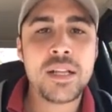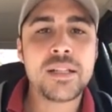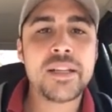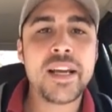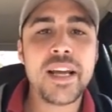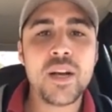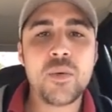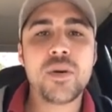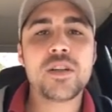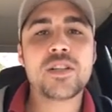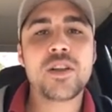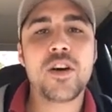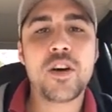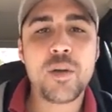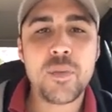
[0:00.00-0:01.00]
Today I want
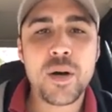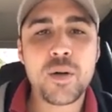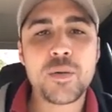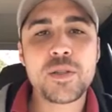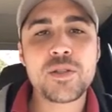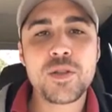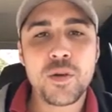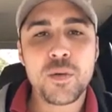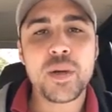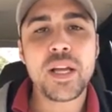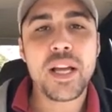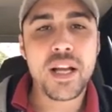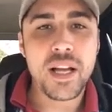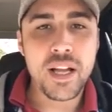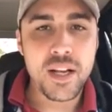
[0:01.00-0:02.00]
to talk about what's
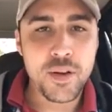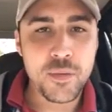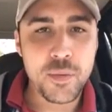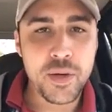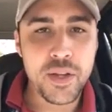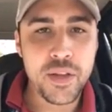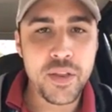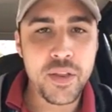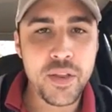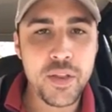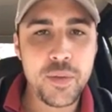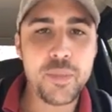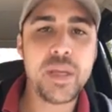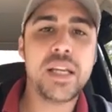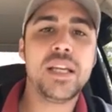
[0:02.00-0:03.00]
going on with
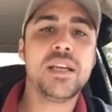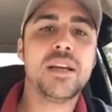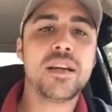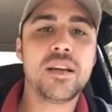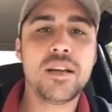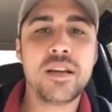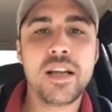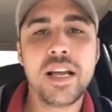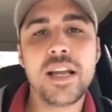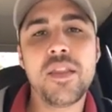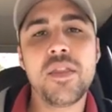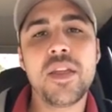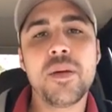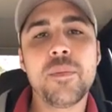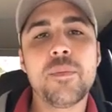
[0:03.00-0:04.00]
the media
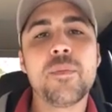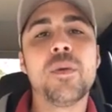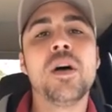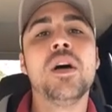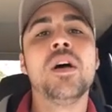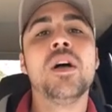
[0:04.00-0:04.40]
and them